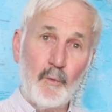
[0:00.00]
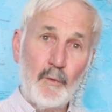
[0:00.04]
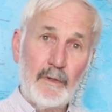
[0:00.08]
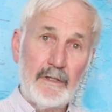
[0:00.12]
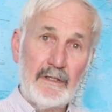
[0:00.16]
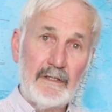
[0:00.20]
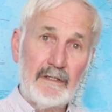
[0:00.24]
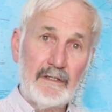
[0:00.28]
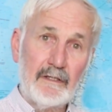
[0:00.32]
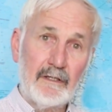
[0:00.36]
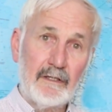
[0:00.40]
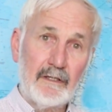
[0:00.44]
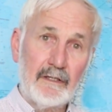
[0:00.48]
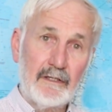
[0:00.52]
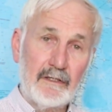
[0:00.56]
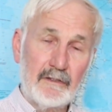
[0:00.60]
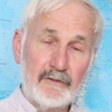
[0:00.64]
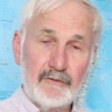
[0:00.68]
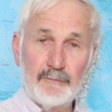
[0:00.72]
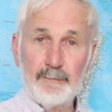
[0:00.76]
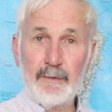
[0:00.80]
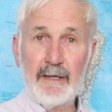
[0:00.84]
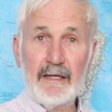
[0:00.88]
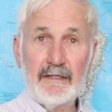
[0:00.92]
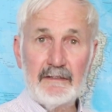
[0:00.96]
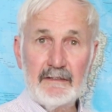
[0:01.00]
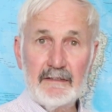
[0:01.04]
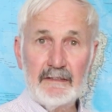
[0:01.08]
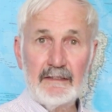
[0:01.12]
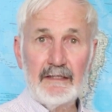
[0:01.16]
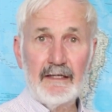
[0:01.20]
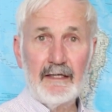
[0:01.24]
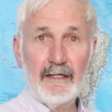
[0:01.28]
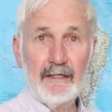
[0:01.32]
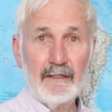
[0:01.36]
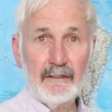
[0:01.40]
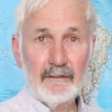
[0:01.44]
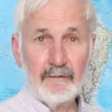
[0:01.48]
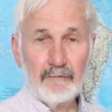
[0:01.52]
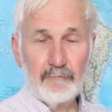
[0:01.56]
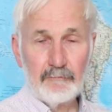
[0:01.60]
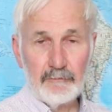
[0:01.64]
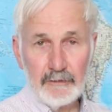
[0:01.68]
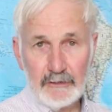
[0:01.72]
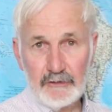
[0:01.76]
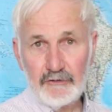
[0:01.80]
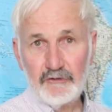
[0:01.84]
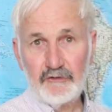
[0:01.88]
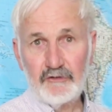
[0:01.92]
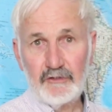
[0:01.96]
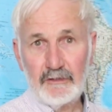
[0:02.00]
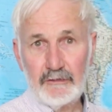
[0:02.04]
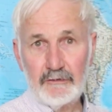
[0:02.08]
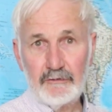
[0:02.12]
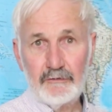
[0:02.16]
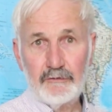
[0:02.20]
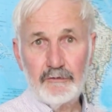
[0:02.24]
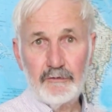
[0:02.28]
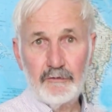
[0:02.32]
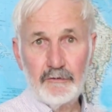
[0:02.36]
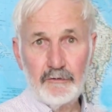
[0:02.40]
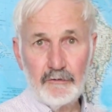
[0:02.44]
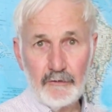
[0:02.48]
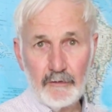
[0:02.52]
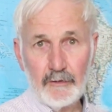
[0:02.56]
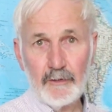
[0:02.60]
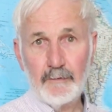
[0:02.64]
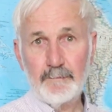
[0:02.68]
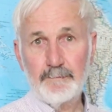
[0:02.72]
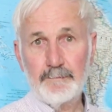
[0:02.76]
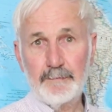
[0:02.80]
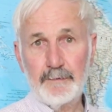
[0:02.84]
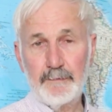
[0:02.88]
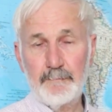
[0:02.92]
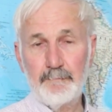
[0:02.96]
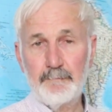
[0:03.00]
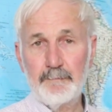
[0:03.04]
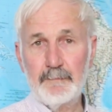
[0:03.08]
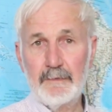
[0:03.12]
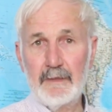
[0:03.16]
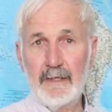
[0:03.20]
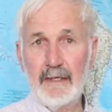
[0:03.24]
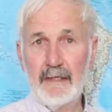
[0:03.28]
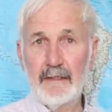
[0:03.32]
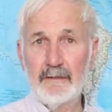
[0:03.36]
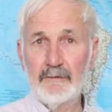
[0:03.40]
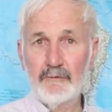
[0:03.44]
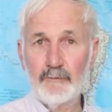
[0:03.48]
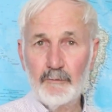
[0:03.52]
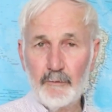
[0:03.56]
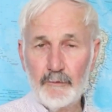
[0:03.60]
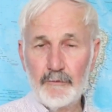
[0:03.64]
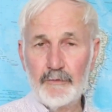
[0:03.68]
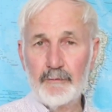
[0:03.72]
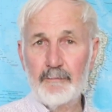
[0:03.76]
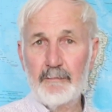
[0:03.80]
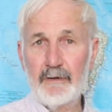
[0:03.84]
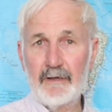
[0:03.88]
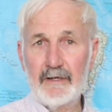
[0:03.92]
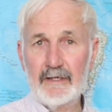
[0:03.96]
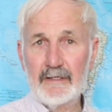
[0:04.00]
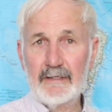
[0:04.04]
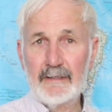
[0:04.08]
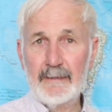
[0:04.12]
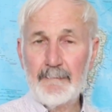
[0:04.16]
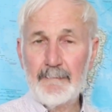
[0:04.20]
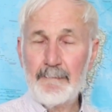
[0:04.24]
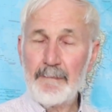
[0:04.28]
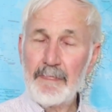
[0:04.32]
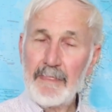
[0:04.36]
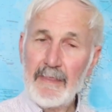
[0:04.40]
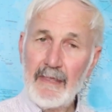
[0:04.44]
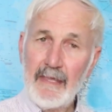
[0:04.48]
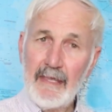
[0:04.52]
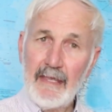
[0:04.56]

we are expanding our reach into Europe and North America